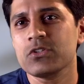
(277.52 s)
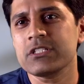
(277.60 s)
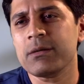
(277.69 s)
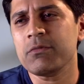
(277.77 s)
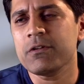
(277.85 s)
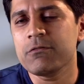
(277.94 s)

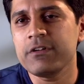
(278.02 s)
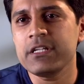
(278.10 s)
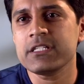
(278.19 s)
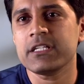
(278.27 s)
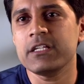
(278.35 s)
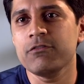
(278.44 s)
some of the
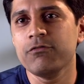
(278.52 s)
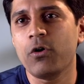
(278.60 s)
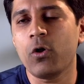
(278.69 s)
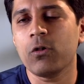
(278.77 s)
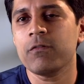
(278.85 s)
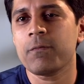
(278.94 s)
risks
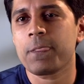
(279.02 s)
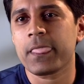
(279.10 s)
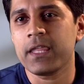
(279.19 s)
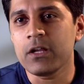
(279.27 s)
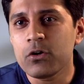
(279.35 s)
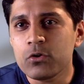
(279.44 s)
involved
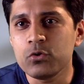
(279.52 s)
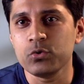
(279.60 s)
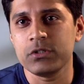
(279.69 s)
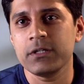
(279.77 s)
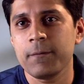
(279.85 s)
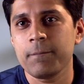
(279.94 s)
include